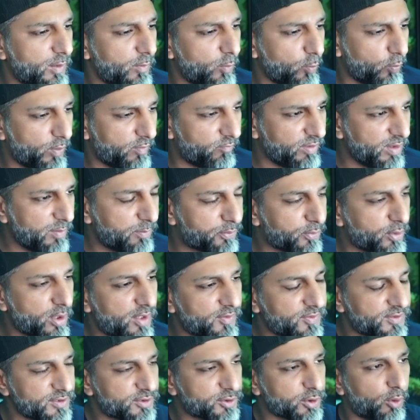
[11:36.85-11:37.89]
when we brought
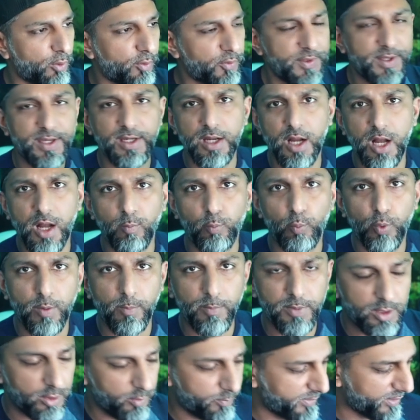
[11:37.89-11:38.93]
this whole thing up one
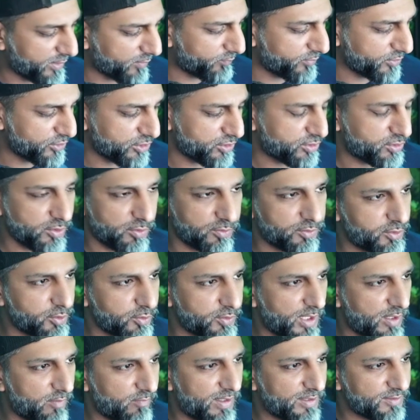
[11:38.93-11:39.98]
millimeter, we just don't do
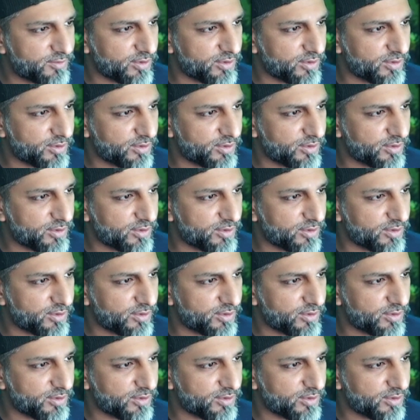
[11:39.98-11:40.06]
that, right?